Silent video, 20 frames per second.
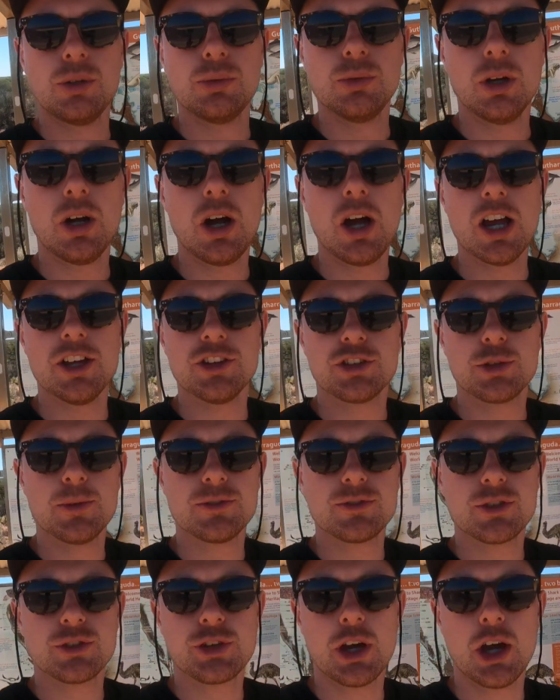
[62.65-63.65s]
Right, so we've
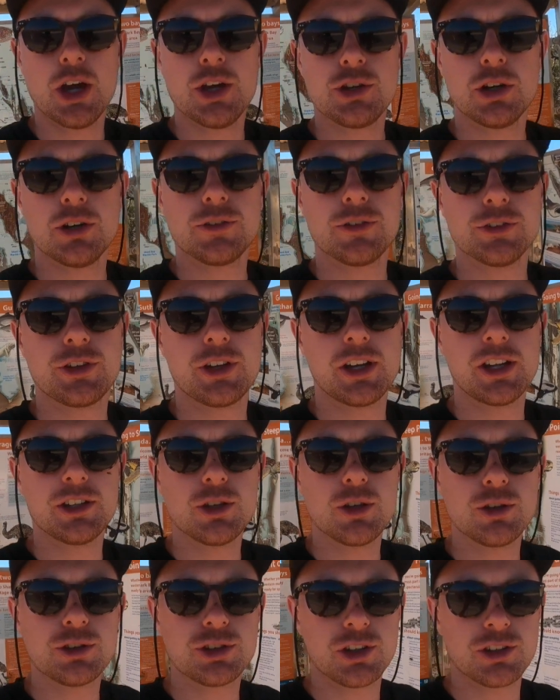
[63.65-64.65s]
just turned off onto the
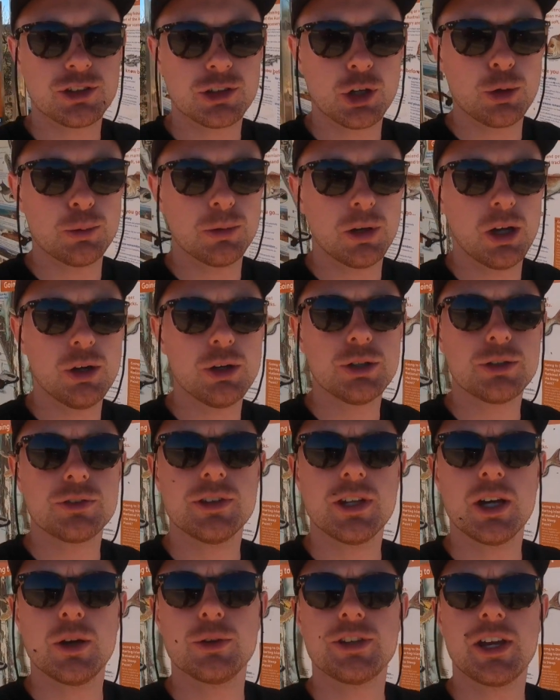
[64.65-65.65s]
useless loop road
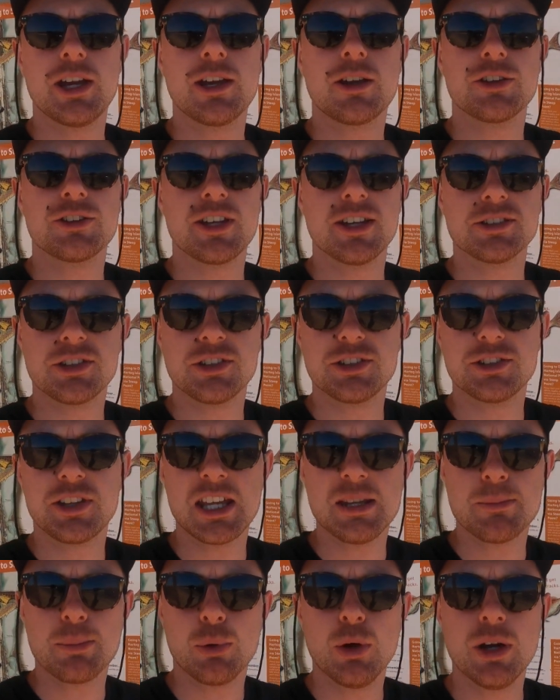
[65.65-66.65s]
that will take us out to
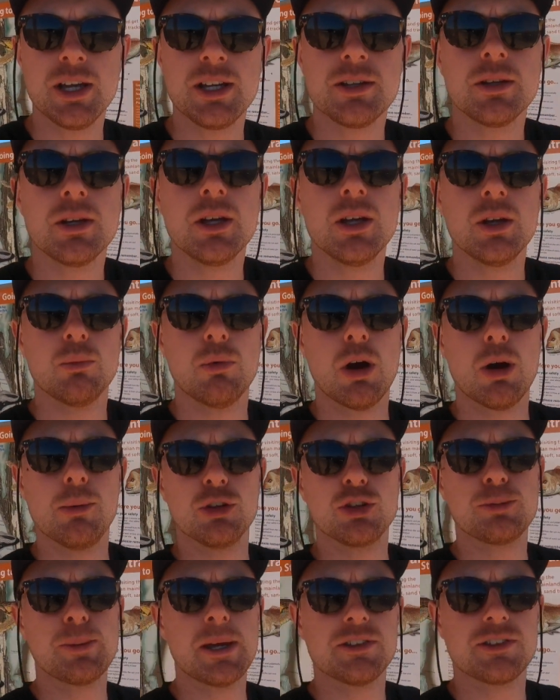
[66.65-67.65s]
Steep Point, where we'll
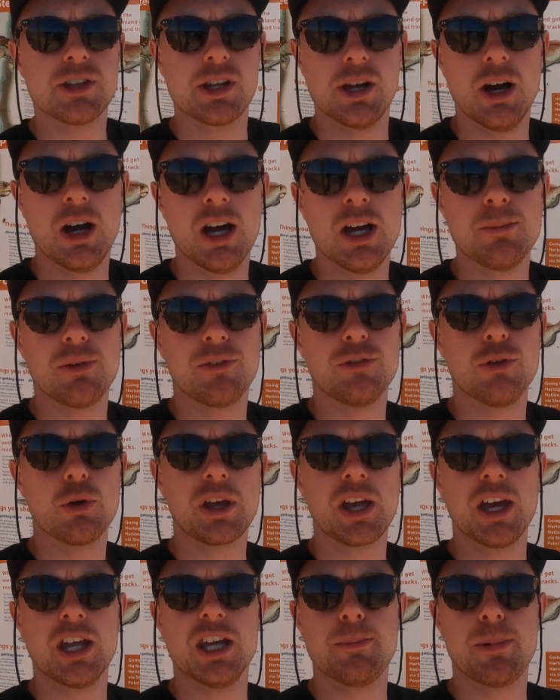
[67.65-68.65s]
spend tonight before
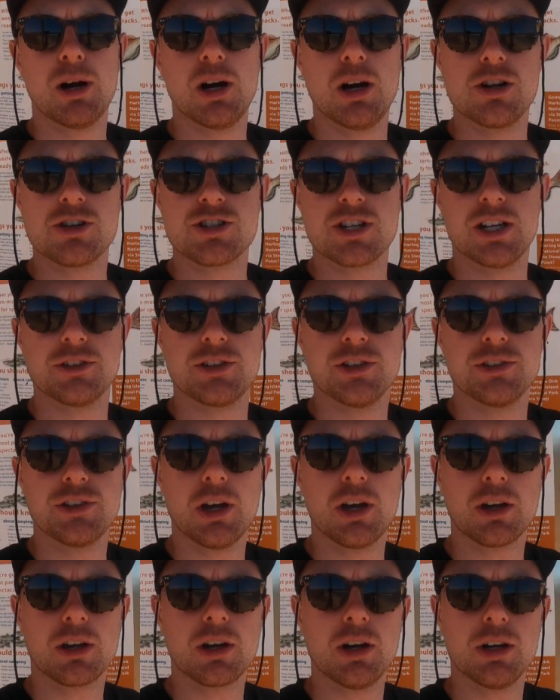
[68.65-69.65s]
getting the barge out to
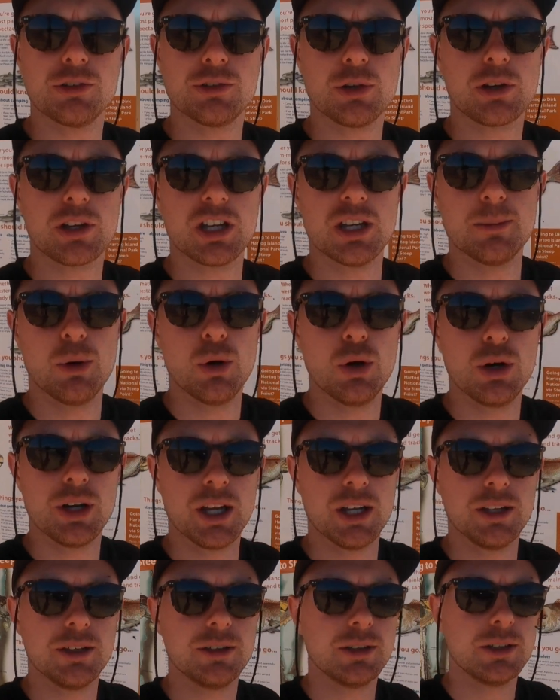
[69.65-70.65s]
Dirk Hartog in the
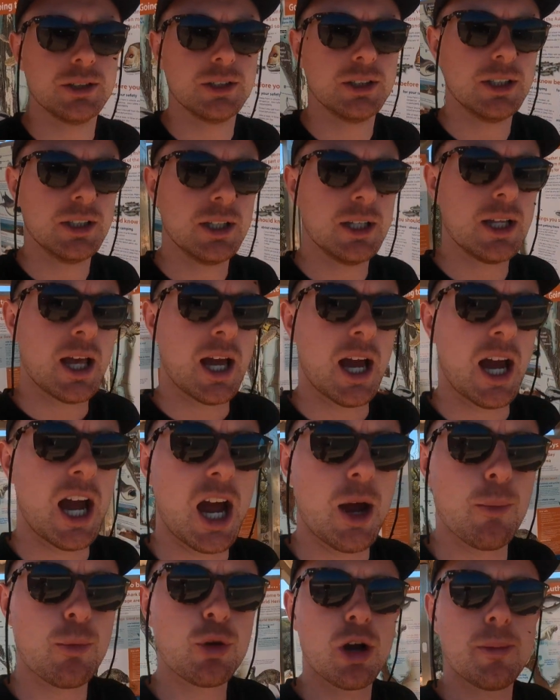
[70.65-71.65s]
morning.
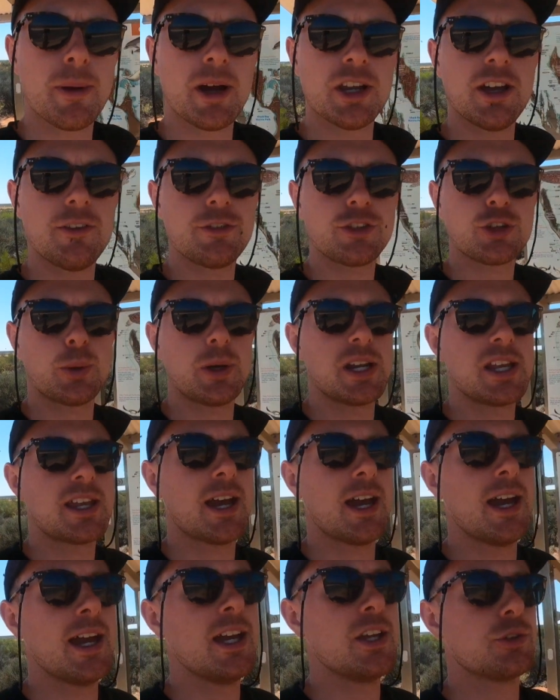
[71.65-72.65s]
We've got about another 20
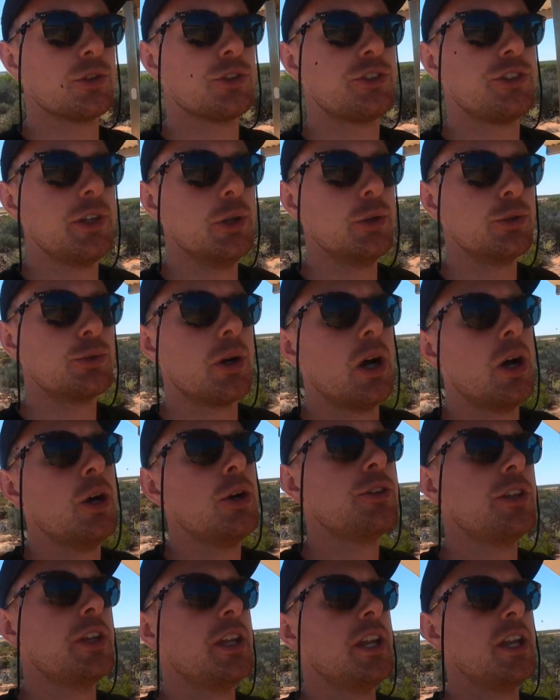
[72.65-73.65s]
k's on sealed
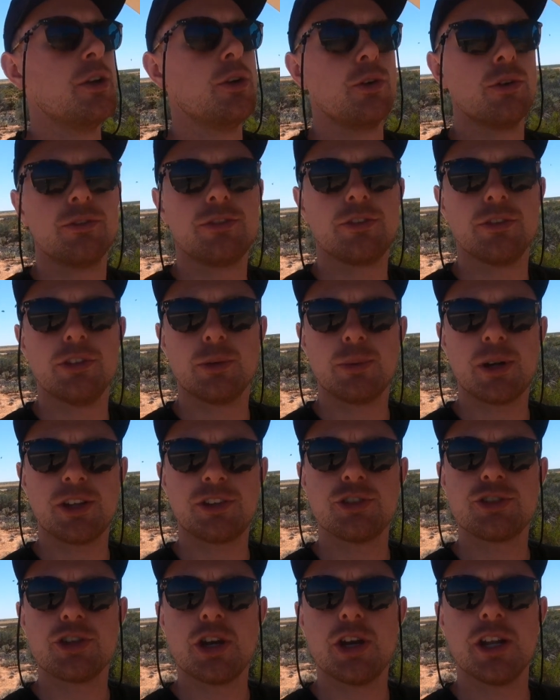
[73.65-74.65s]
road, and then the rest
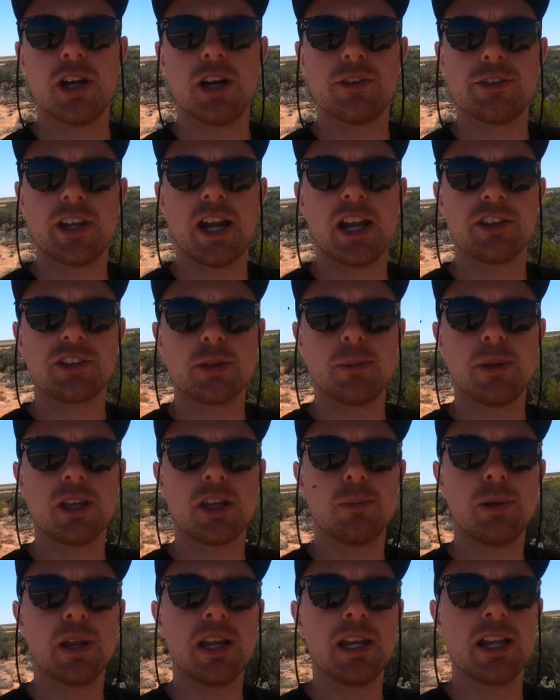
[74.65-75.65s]
of the journey after that's going to be
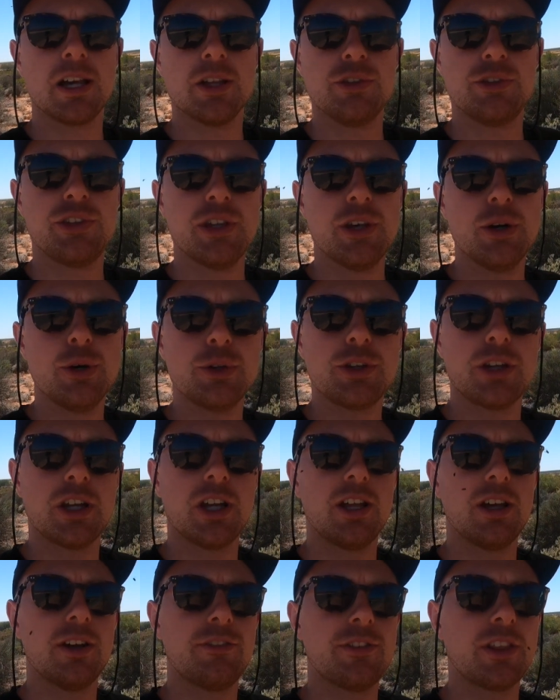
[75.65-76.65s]
completely unsealed, and
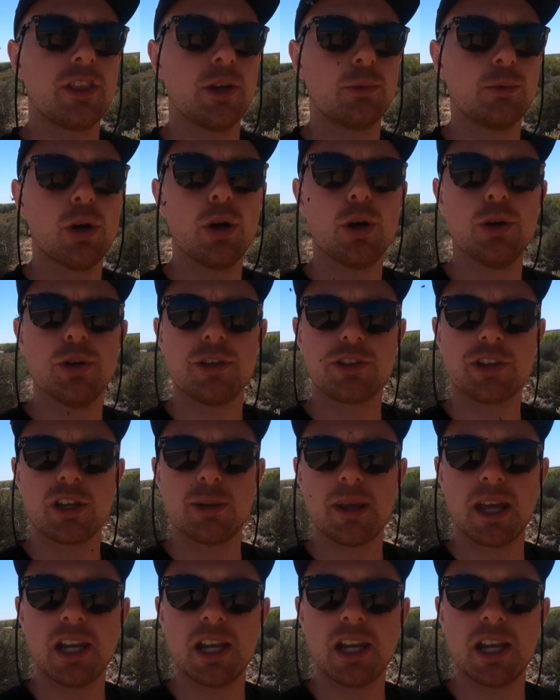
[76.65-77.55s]
then I think the road is going to be